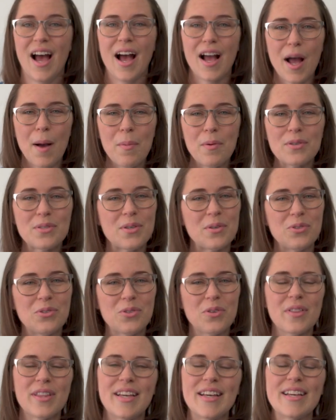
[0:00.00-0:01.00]
A couple
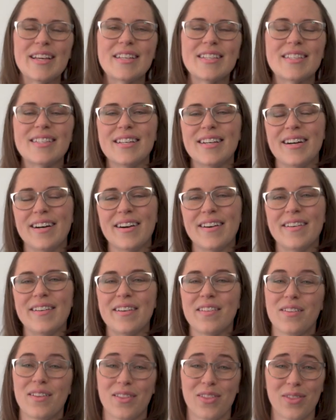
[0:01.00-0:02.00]
social things
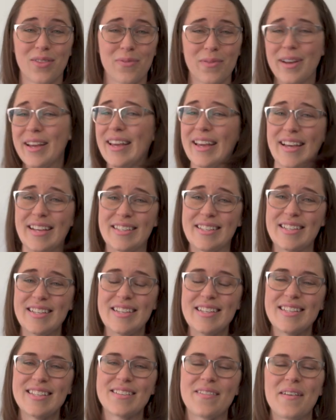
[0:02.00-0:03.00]
are the three
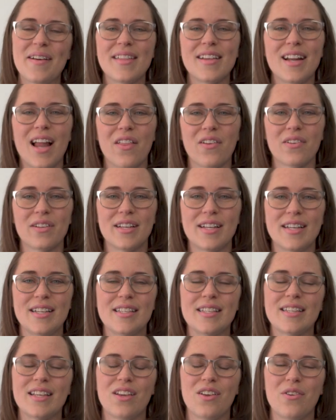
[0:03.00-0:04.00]
kisses. So in the
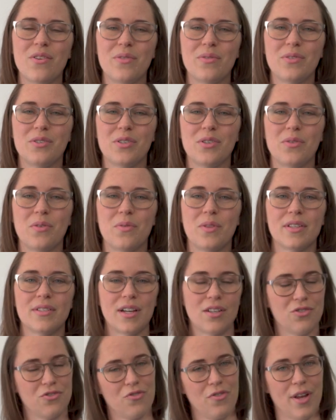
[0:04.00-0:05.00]
Netherlands, you do the
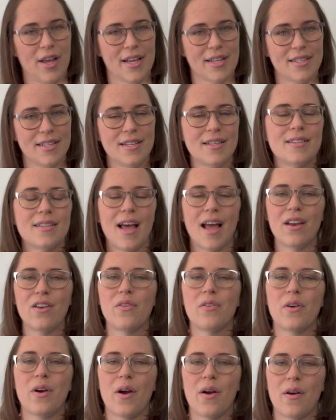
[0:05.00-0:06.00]
Dutch three kisses. I
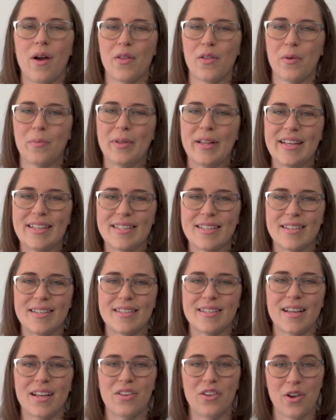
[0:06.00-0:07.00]
know there are other
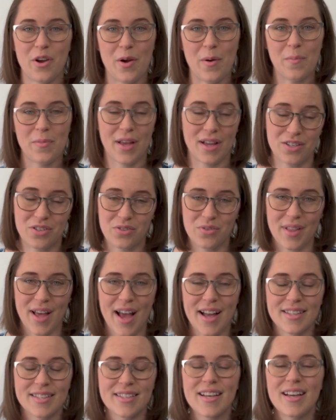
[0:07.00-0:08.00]
places in Europe that do
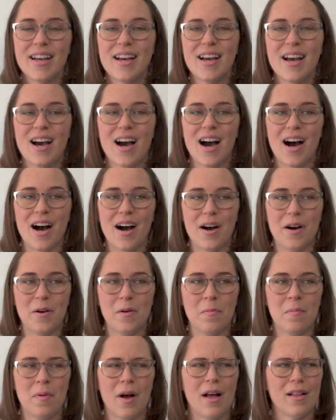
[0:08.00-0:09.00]
that.
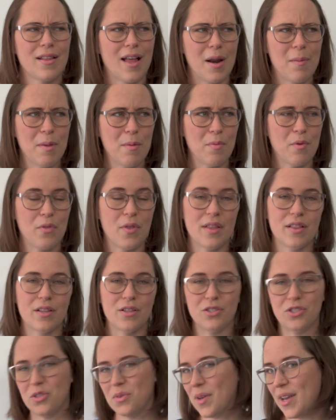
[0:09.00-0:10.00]
A lot of people think
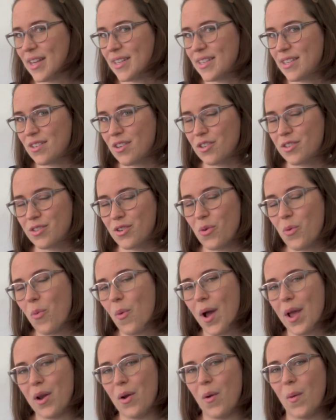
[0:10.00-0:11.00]
the two kisses are
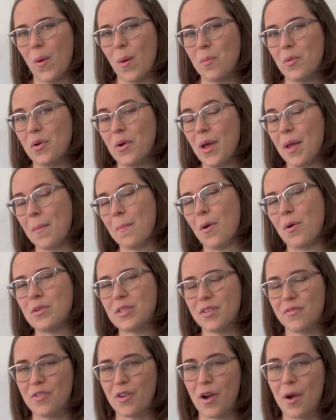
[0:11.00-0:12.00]
quite normal in
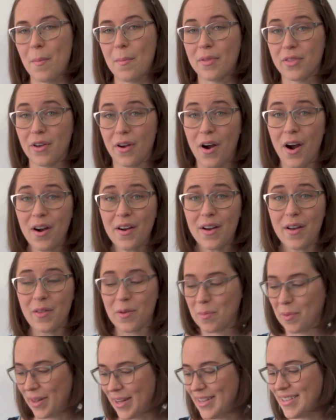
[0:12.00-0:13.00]
most of Europe, but there are
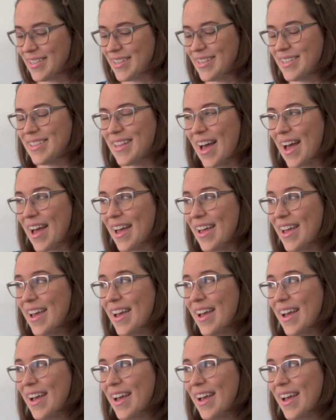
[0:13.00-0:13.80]
other places that